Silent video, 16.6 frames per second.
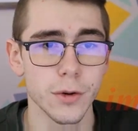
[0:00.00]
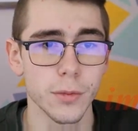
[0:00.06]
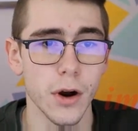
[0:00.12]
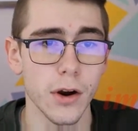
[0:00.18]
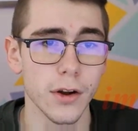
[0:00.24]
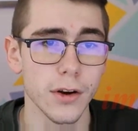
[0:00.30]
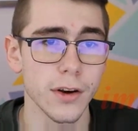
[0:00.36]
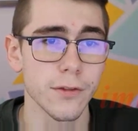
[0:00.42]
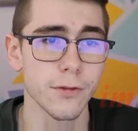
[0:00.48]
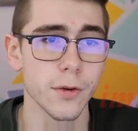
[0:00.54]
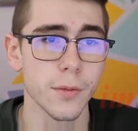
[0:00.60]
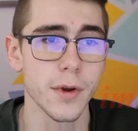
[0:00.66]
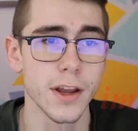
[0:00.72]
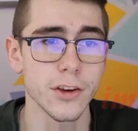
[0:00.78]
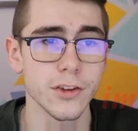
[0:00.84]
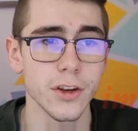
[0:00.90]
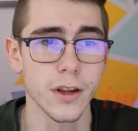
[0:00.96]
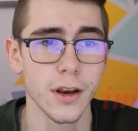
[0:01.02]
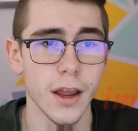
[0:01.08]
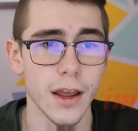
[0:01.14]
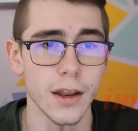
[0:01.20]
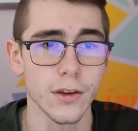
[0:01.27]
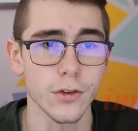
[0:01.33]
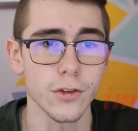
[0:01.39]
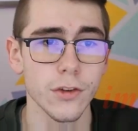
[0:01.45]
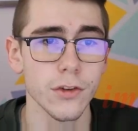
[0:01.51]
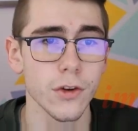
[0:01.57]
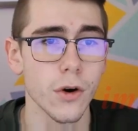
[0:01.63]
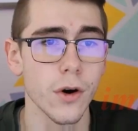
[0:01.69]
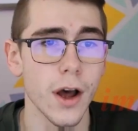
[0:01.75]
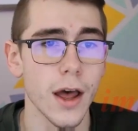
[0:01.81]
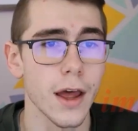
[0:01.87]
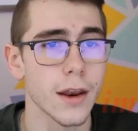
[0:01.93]
your product information, and you'll just
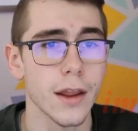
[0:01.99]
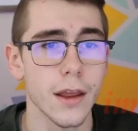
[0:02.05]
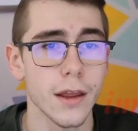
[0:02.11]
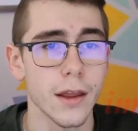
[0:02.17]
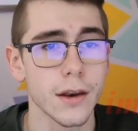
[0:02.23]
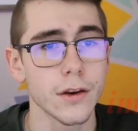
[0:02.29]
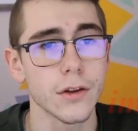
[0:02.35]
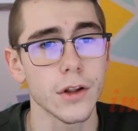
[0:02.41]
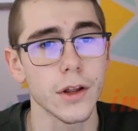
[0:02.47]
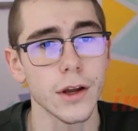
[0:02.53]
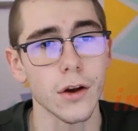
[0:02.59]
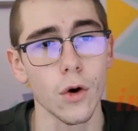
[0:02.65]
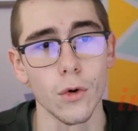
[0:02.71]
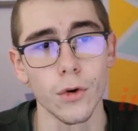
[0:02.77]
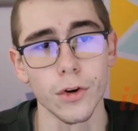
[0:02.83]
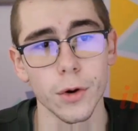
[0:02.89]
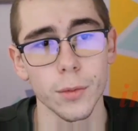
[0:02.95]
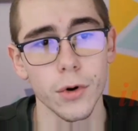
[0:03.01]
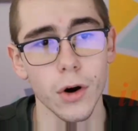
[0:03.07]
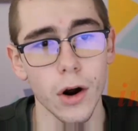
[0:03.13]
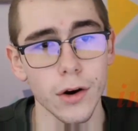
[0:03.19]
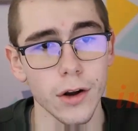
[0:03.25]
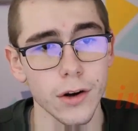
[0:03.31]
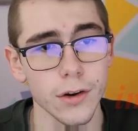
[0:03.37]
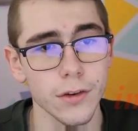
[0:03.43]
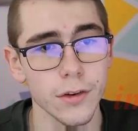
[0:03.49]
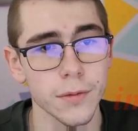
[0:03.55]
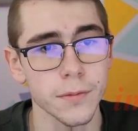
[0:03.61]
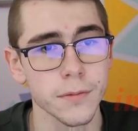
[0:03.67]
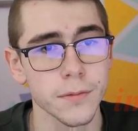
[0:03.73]
go ahead and click order product.